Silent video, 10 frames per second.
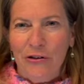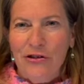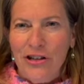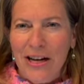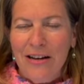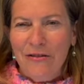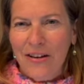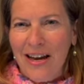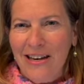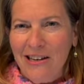Jake of
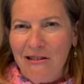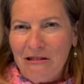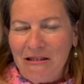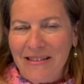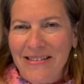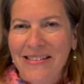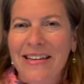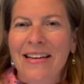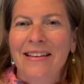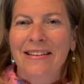Kenyan Yarns,
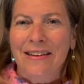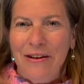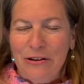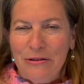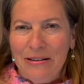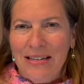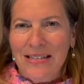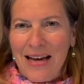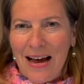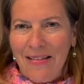the colorway is
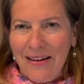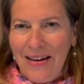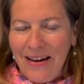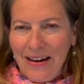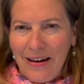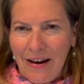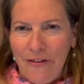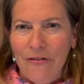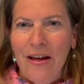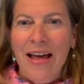Ally
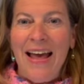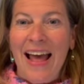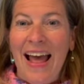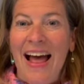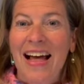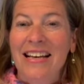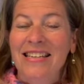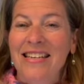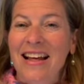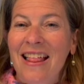AF,
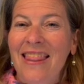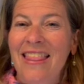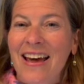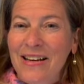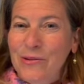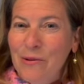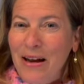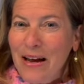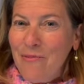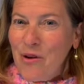and that is what I
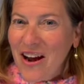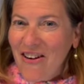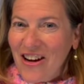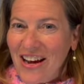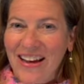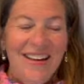am wearing.